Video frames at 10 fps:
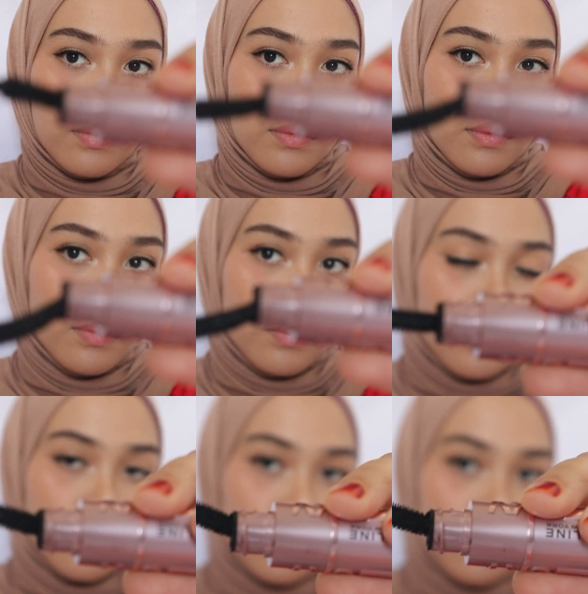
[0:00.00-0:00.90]
Like,
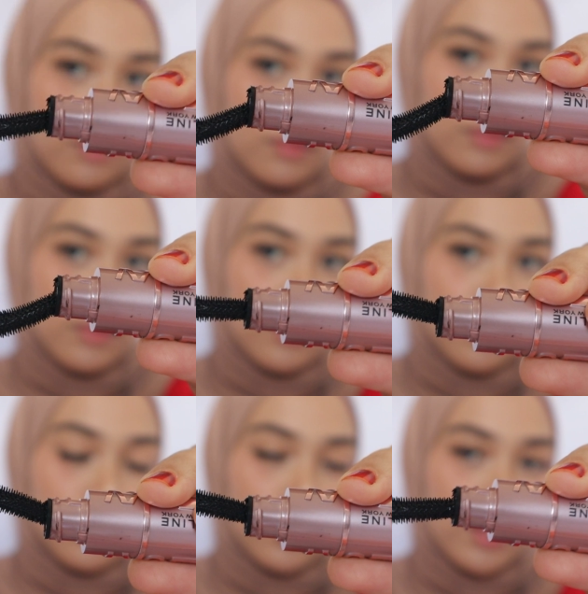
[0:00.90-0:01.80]
you can bend
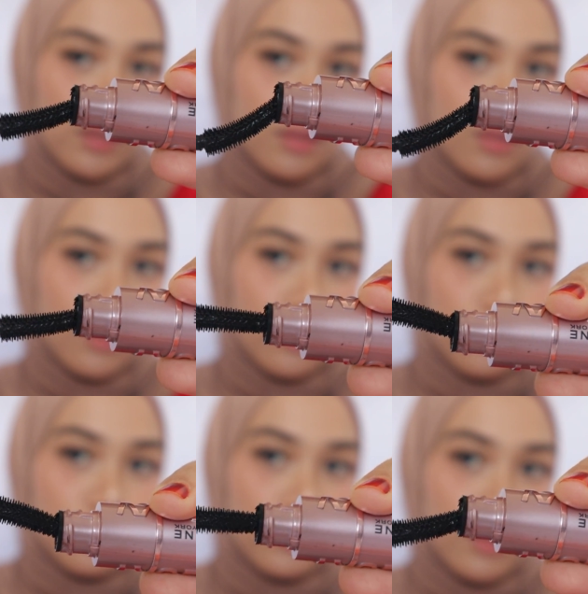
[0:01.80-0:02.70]
it. Okay,
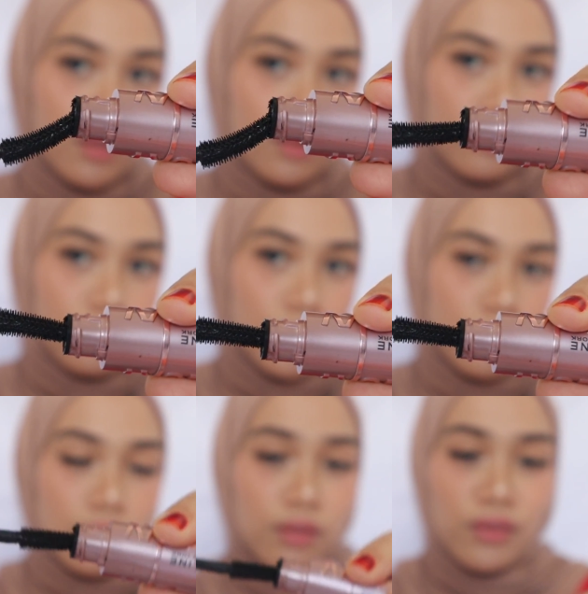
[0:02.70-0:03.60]
so yeah,
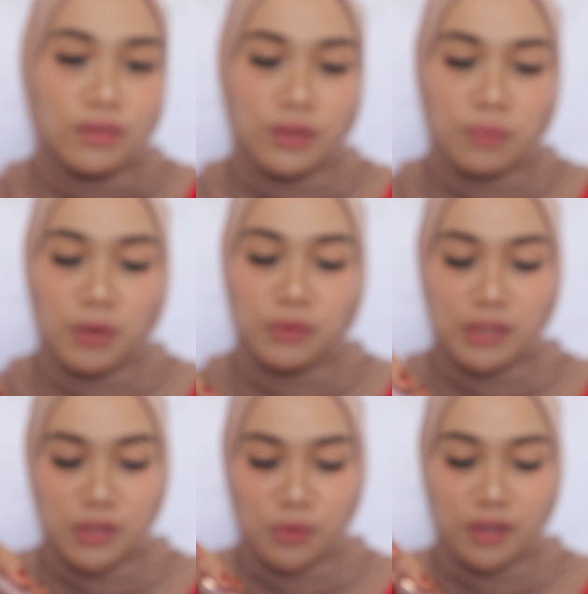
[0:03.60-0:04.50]
that's the thing about
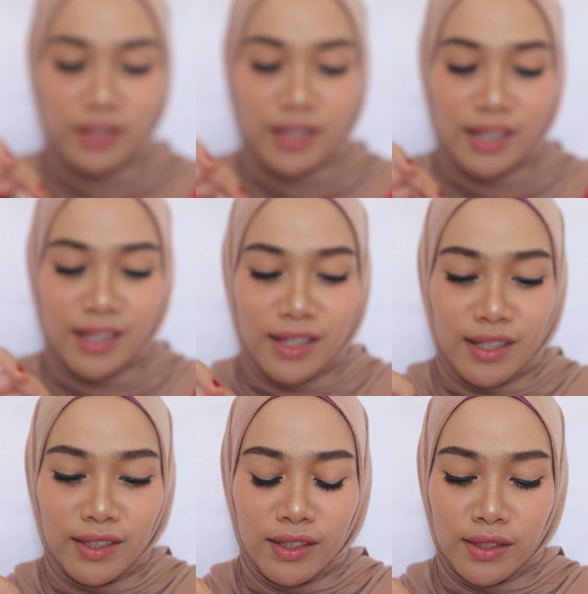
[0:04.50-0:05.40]
this one.
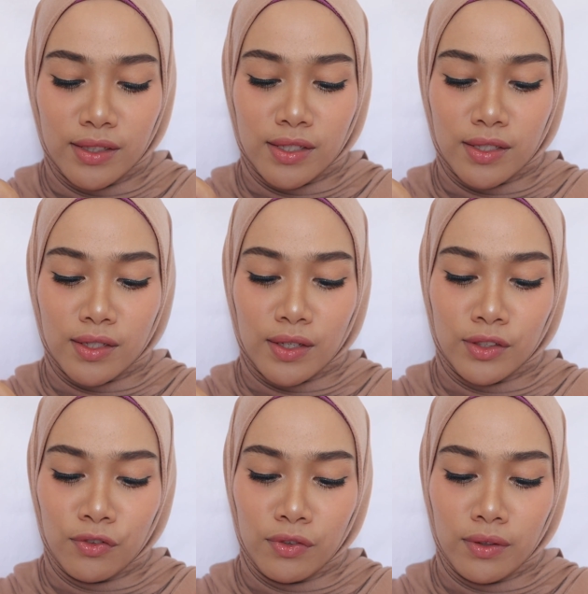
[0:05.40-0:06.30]
It's
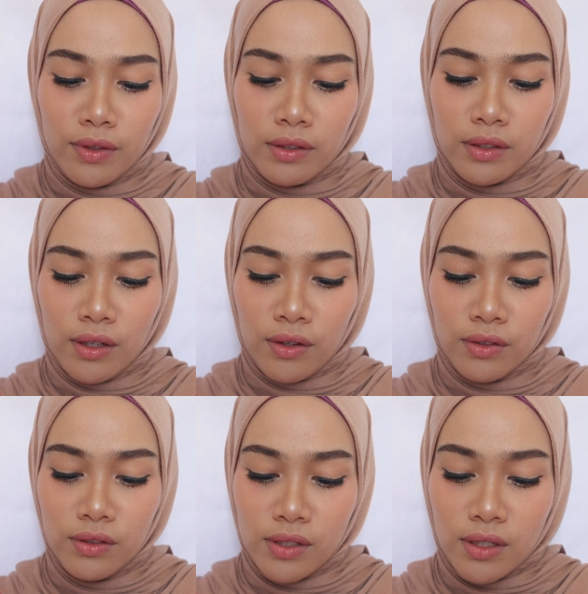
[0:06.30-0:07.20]
different than the
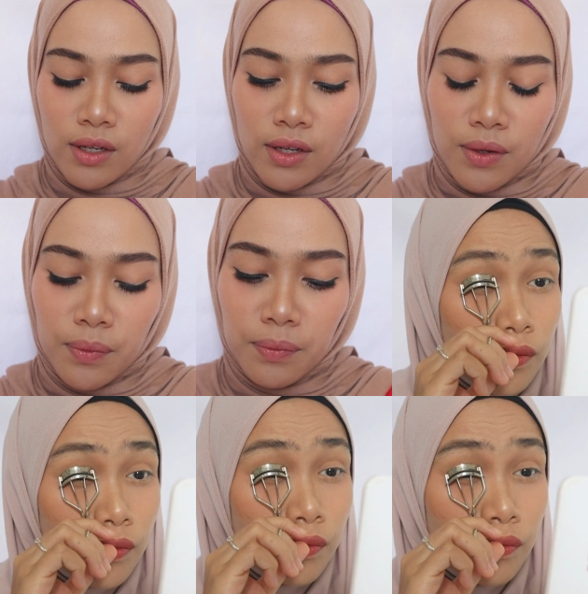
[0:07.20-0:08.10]
others,
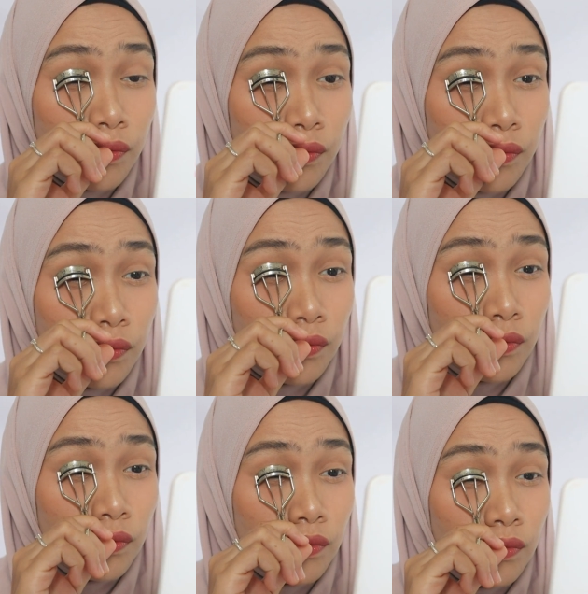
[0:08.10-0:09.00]
but
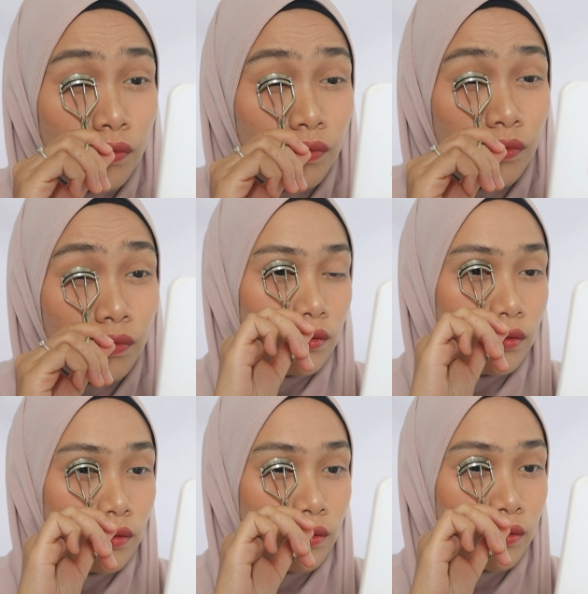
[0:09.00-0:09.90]
I don't
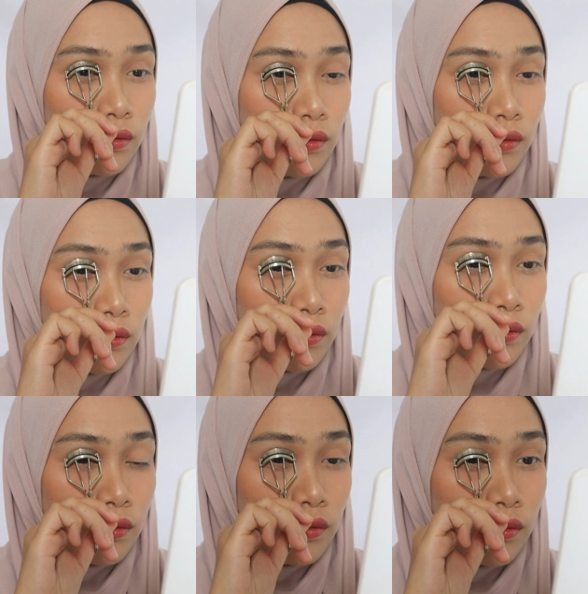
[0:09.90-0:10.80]
prefer
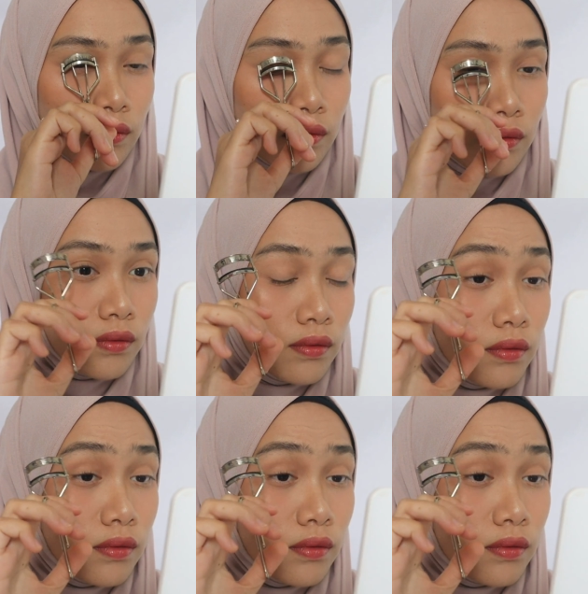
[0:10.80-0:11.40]
this formula.